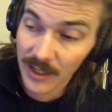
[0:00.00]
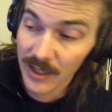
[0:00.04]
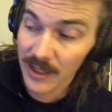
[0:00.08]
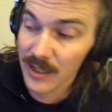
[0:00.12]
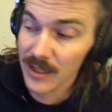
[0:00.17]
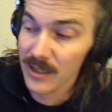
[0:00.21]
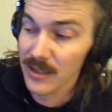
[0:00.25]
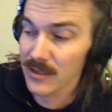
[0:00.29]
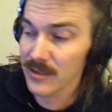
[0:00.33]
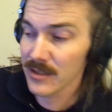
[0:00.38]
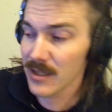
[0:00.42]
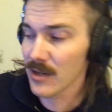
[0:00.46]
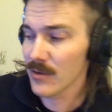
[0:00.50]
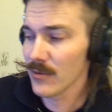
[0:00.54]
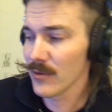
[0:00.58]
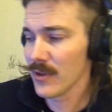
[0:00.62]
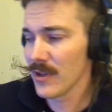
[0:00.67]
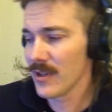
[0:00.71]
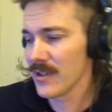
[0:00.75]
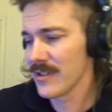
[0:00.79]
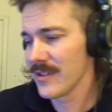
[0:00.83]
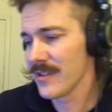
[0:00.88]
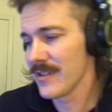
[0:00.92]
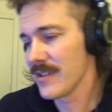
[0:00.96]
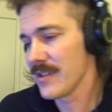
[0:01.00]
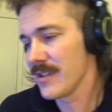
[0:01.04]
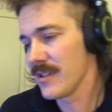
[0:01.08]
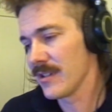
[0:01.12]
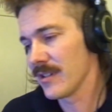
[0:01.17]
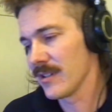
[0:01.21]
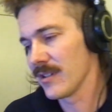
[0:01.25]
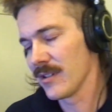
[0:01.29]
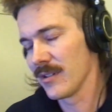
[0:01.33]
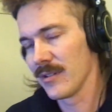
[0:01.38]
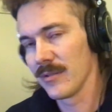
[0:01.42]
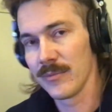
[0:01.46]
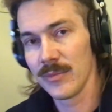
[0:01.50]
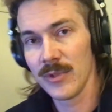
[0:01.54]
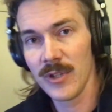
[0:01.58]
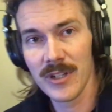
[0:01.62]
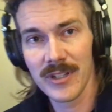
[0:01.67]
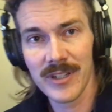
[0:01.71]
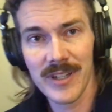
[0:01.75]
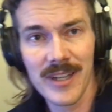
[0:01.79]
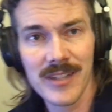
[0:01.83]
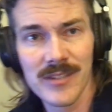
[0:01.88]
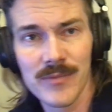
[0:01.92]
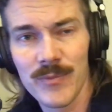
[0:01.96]
And now we're on to the
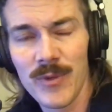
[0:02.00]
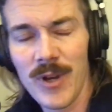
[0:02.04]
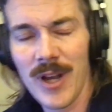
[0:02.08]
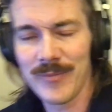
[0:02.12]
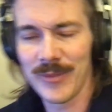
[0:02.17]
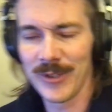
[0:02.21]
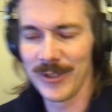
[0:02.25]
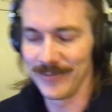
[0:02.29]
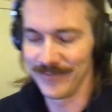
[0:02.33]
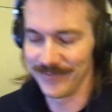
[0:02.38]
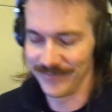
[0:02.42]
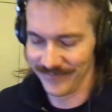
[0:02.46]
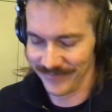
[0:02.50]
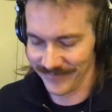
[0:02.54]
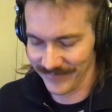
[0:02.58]
podcast proper.